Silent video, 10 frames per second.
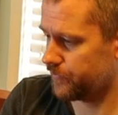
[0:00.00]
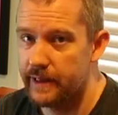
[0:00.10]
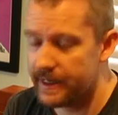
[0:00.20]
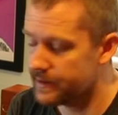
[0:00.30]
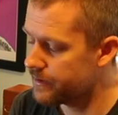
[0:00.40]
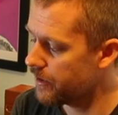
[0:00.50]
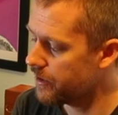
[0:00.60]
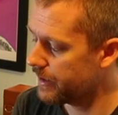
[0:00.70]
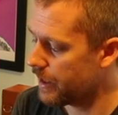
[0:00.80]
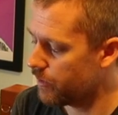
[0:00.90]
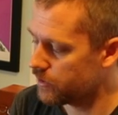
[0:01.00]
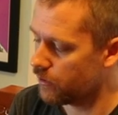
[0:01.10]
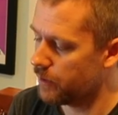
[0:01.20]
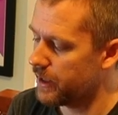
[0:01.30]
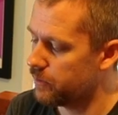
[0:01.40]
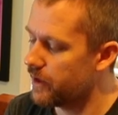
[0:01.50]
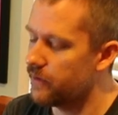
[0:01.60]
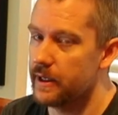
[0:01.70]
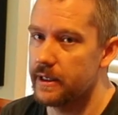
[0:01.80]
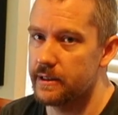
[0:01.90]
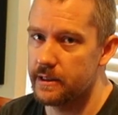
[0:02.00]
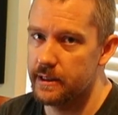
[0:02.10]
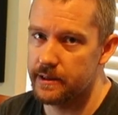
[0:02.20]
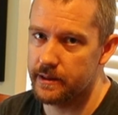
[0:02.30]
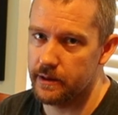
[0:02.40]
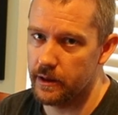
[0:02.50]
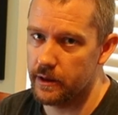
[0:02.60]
The next thing that I'm going to talk about briefly is this